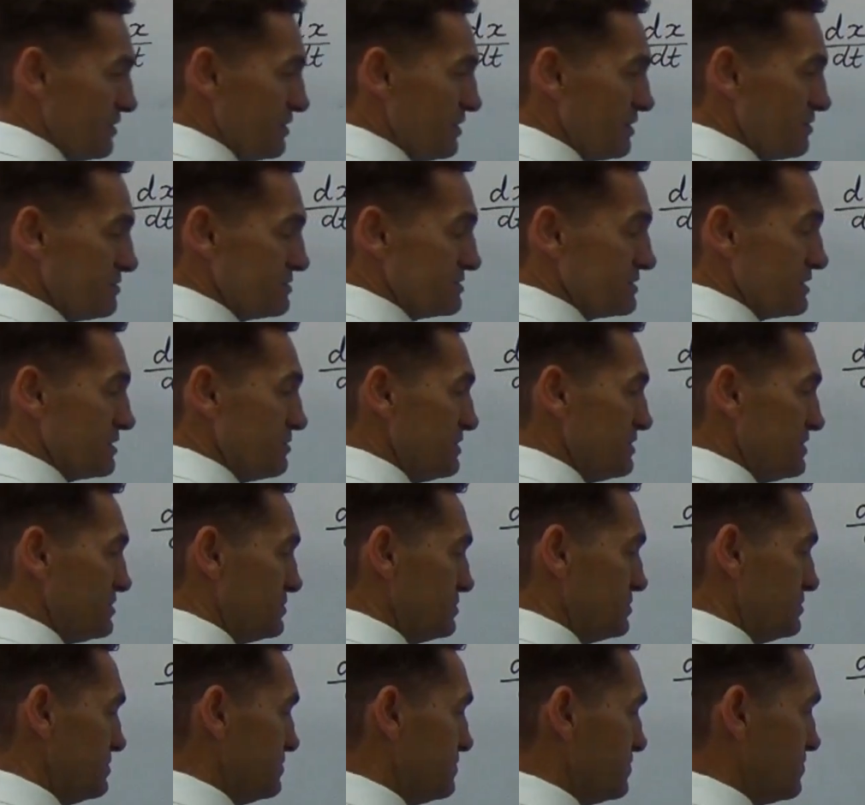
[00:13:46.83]
there, is going to be
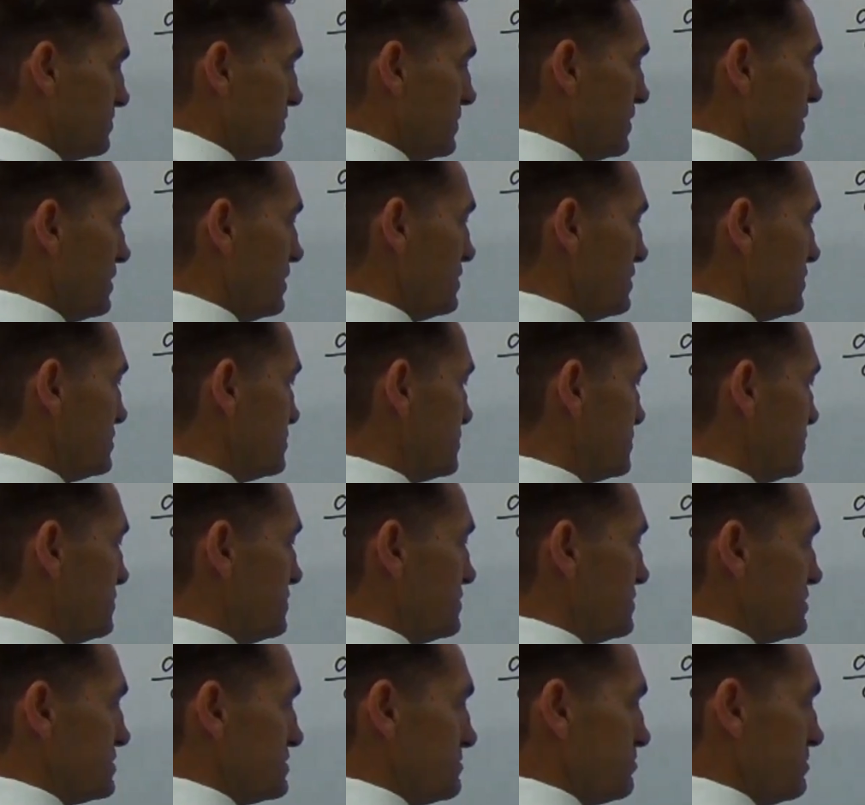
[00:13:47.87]
2. So the
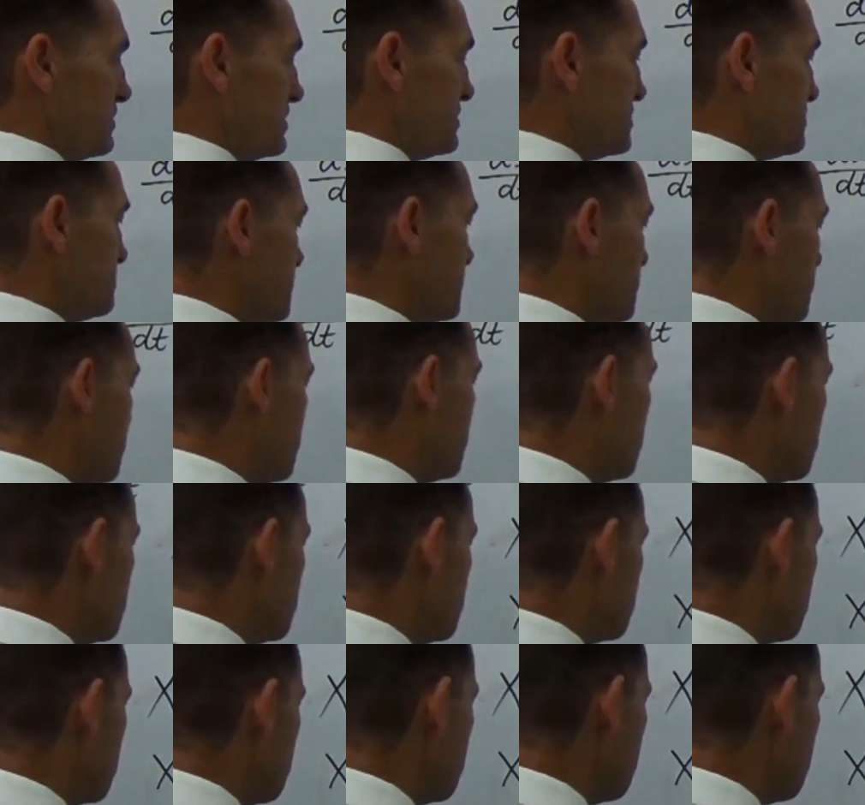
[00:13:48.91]
displacement equation